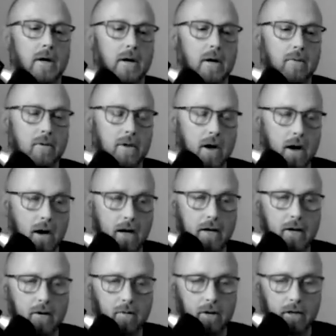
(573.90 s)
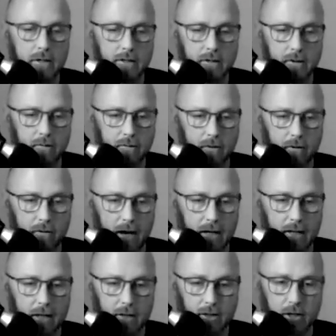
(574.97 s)
with high degrees of
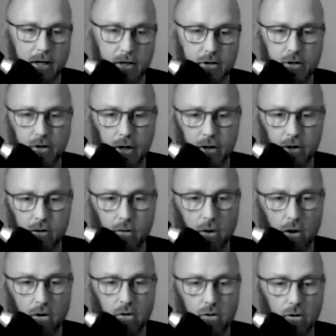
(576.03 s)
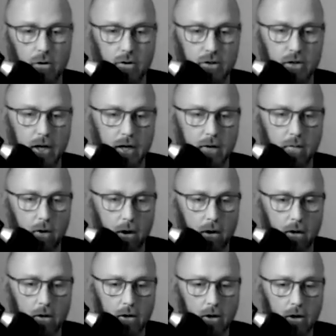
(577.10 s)
attestation that you are who you say you
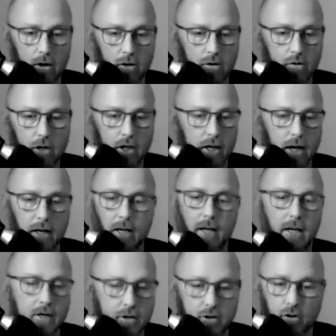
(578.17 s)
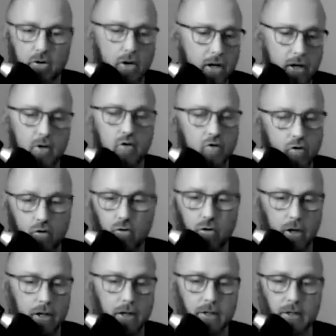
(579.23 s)
are, you cannot enter into
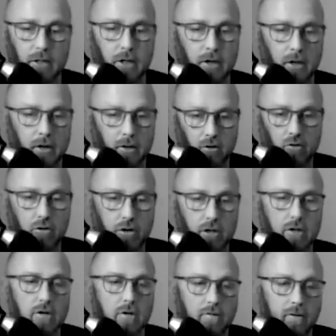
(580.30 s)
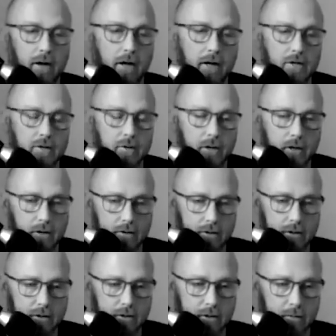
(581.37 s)
these traditional financial
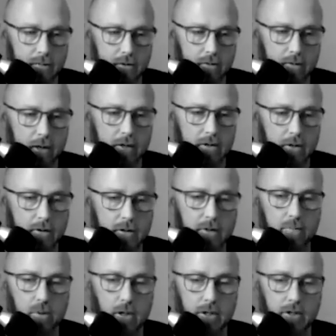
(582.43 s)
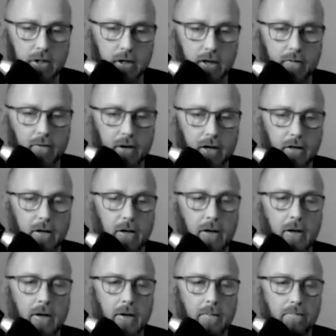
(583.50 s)
ecosystems, right? So there's pretty significant
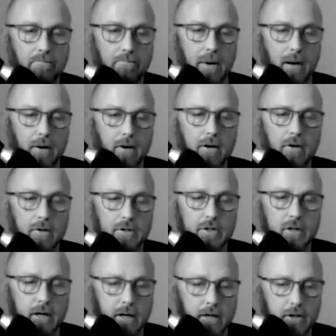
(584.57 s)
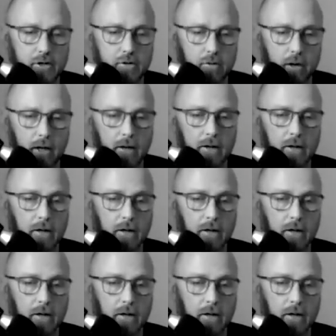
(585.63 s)
barriers to entry